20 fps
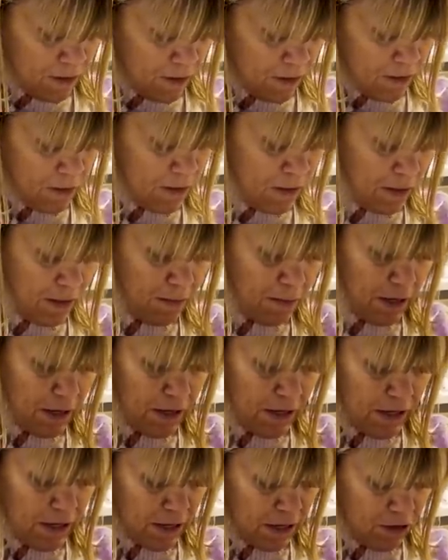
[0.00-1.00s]
see
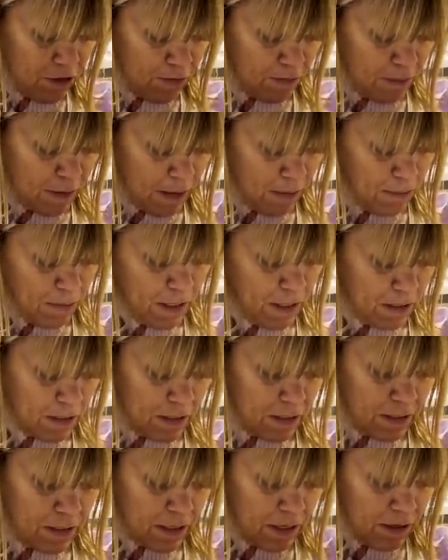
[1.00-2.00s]
about any other big
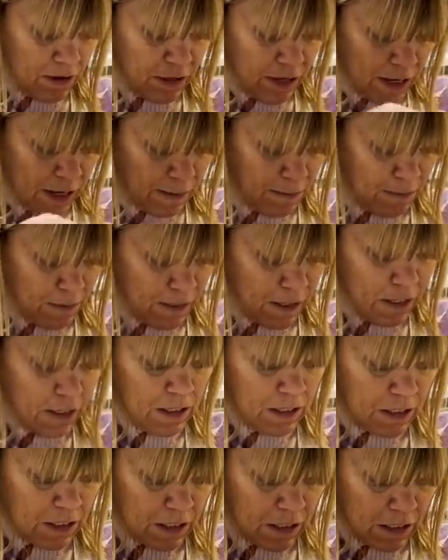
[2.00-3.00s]
pieces here that I
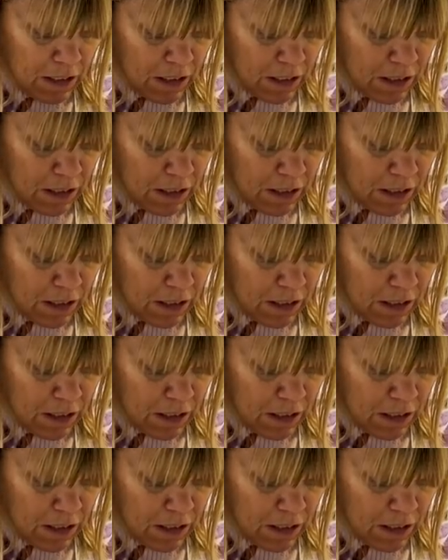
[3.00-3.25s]
missed.